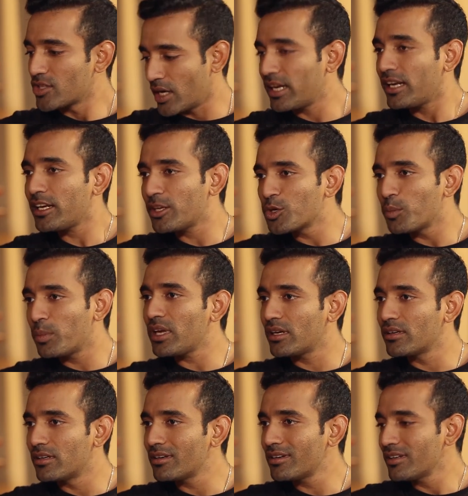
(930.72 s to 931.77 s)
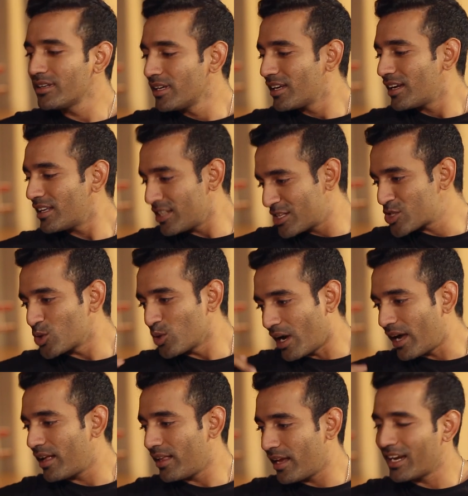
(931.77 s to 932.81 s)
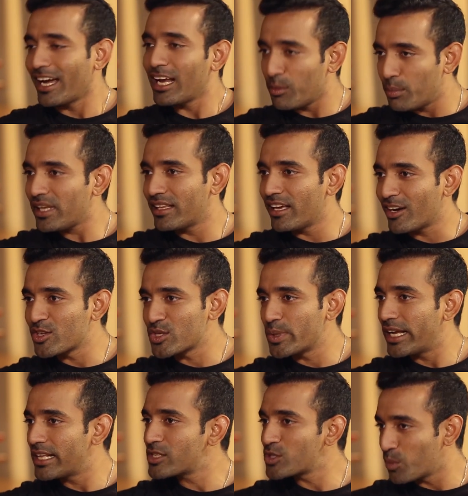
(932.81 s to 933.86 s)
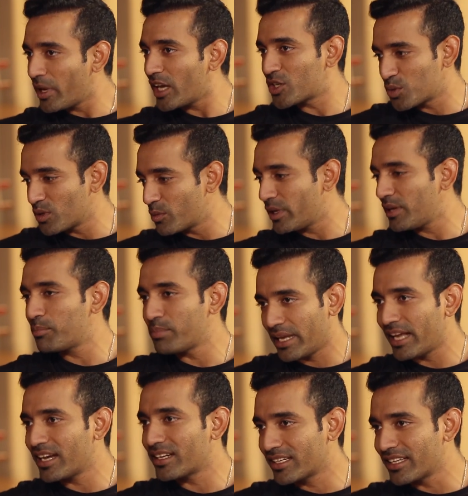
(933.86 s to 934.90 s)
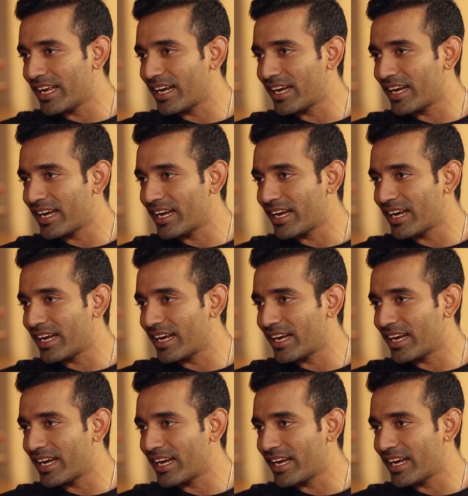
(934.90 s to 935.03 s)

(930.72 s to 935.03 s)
so I need you to be here, and then so I and I'll be there as well. So make sure we plan it